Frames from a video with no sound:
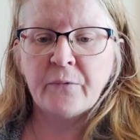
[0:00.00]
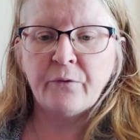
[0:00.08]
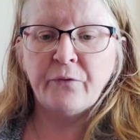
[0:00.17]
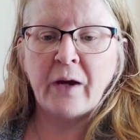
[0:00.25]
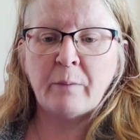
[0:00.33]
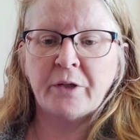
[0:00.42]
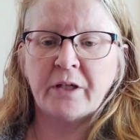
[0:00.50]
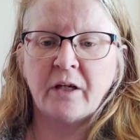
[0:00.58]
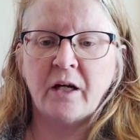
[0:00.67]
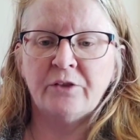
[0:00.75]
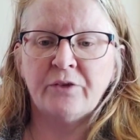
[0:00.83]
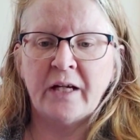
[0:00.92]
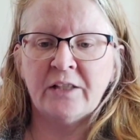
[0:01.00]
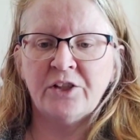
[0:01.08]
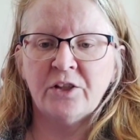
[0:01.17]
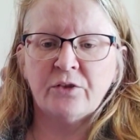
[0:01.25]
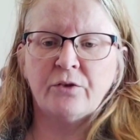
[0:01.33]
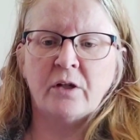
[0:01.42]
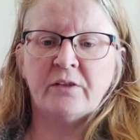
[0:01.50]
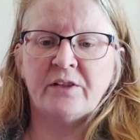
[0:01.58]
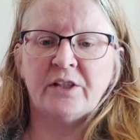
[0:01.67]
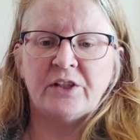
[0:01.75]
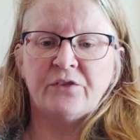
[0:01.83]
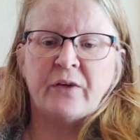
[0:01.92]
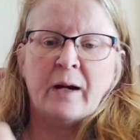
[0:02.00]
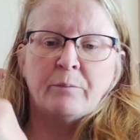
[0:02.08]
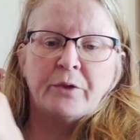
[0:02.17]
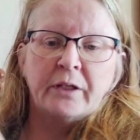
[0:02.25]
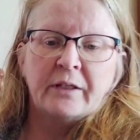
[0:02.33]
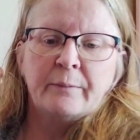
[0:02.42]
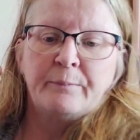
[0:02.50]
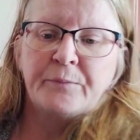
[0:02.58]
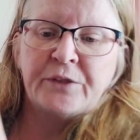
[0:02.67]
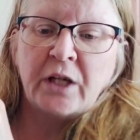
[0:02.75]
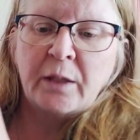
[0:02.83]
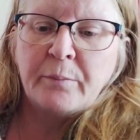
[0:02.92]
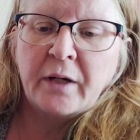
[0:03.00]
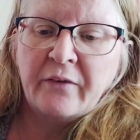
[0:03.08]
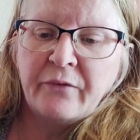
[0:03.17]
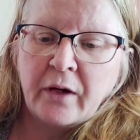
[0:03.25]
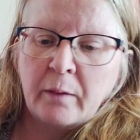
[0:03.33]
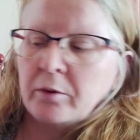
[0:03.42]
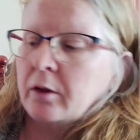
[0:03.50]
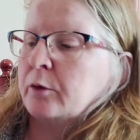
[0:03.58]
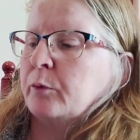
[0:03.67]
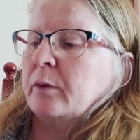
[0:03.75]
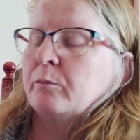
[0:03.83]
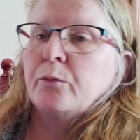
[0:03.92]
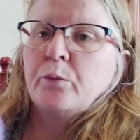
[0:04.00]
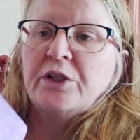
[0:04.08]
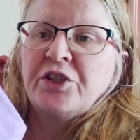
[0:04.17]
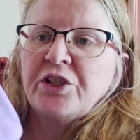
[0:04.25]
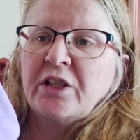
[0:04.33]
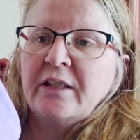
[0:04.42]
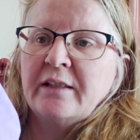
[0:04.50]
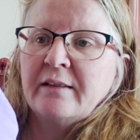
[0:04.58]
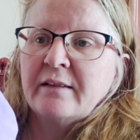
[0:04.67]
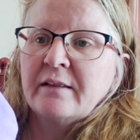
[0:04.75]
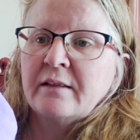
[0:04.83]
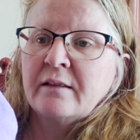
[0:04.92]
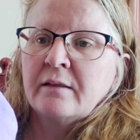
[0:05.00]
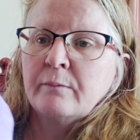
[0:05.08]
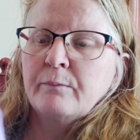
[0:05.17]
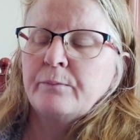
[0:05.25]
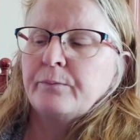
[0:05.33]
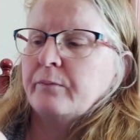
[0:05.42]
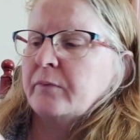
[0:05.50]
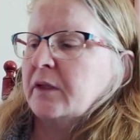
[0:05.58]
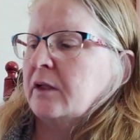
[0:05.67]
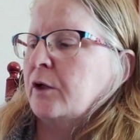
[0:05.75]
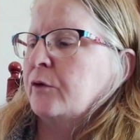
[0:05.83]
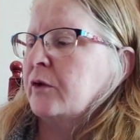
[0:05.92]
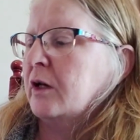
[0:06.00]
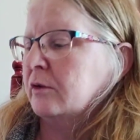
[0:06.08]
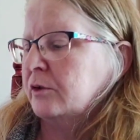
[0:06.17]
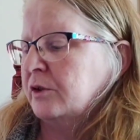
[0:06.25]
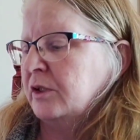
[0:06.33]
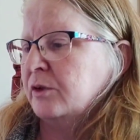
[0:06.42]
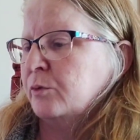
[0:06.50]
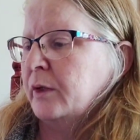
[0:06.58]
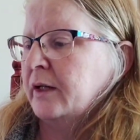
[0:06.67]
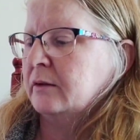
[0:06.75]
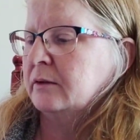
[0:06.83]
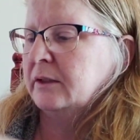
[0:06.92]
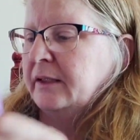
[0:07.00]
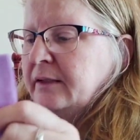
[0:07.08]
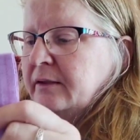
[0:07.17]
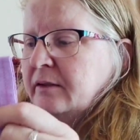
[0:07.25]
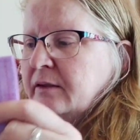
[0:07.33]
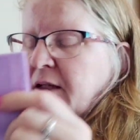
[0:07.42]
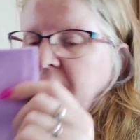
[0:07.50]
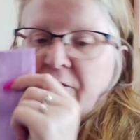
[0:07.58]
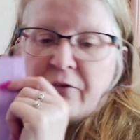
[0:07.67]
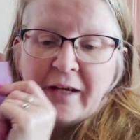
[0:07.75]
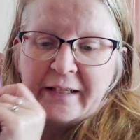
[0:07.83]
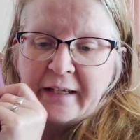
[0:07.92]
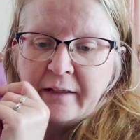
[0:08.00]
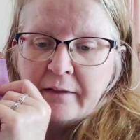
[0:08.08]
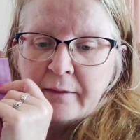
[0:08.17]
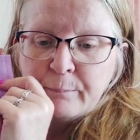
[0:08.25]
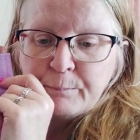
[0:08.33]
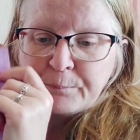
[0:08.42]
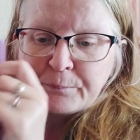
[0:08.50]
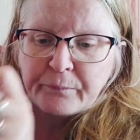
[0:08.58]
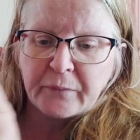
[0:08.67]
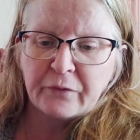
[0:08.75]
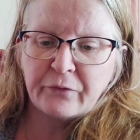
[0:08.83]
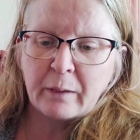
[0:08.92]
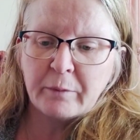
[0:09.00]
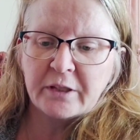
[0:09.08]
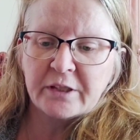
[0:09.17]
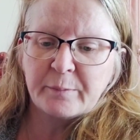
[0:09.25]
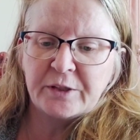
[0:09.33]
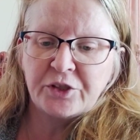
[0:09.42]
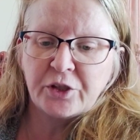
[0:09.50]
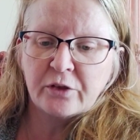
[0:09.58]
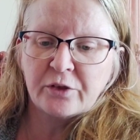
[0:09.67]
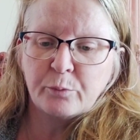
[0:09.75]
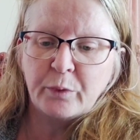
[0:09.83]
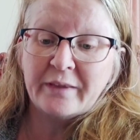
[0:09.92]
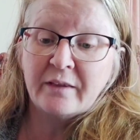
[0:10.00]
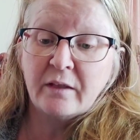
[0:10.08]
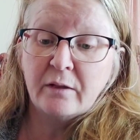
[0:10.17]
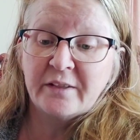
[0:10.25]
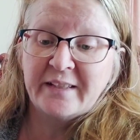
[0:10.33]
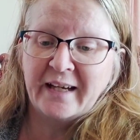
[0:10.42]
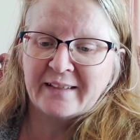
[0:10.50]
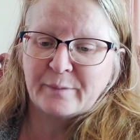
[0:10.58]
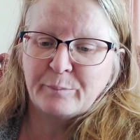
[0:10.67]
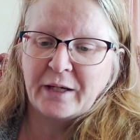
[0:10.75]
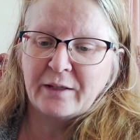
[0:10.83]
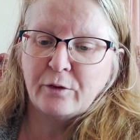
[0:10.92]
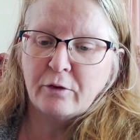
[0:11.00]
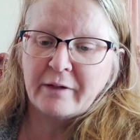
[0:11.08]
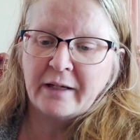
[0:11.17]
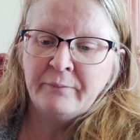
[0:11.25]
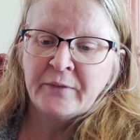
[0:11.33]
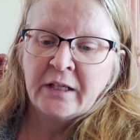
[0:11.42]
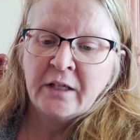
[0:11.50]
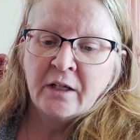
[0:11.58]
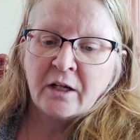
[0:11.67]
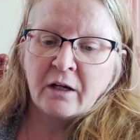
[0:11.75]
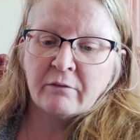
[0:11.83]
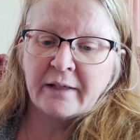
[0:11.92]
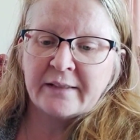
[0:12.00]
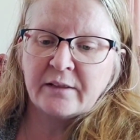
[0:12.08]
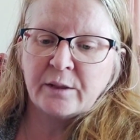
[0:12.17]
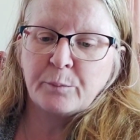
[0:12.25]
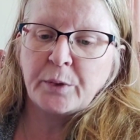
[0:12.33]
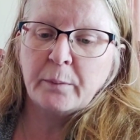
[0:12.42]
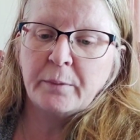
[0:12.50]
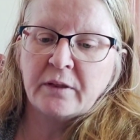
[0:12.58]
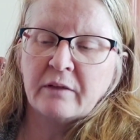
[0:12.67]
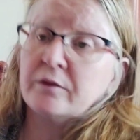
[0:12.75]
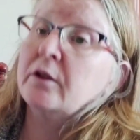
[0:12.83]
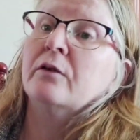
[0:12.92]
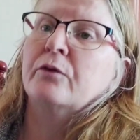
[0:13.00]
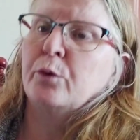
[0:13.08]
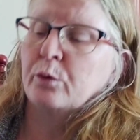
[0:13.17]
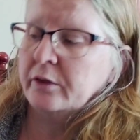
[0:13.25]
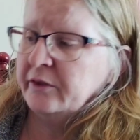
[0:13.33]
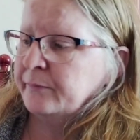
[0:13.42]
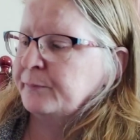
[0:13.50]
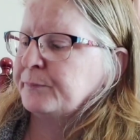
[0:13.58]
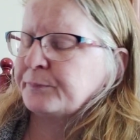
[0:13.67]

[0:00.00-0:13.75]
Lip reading: Fabric, Hydrangea cross-stitch fabric, dyed by Fiber on a Whim, which is overlocked as well. It's a fat eighth. Fabric has been chosen with enthusiasm by Laura, our resident purple lover, of course.